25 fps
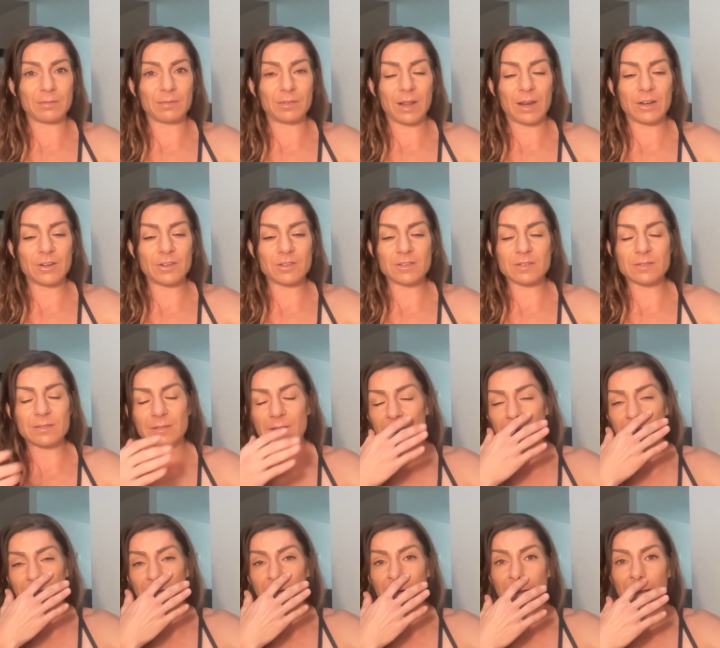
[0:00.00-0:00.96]
And I just
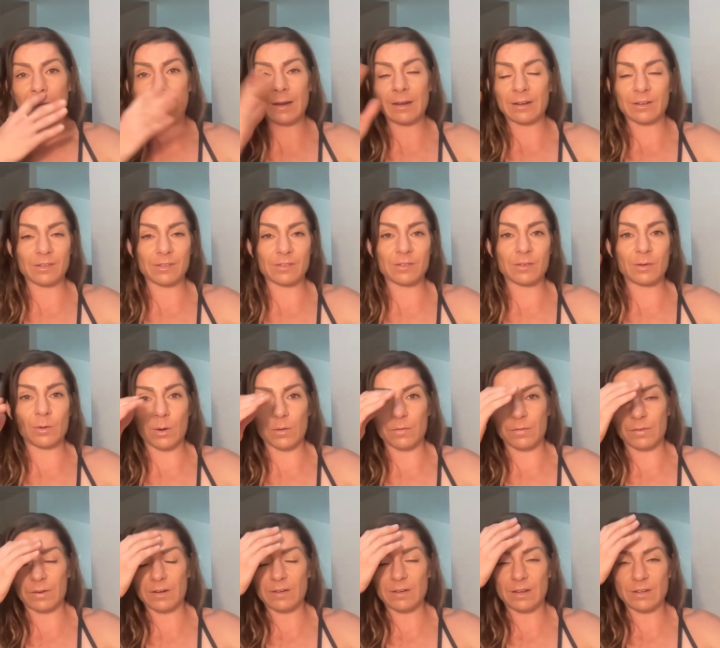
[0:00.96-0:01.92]
had to just go
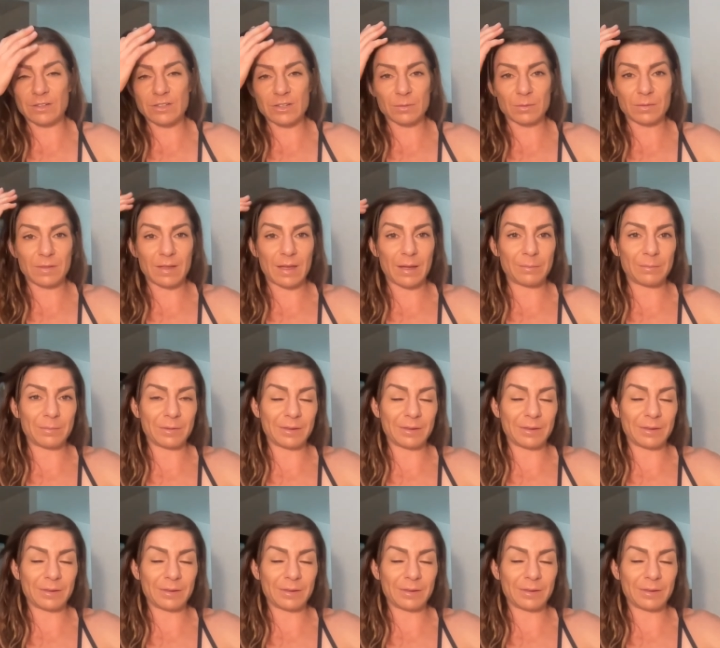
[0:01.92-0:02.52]
off on a tangent with that.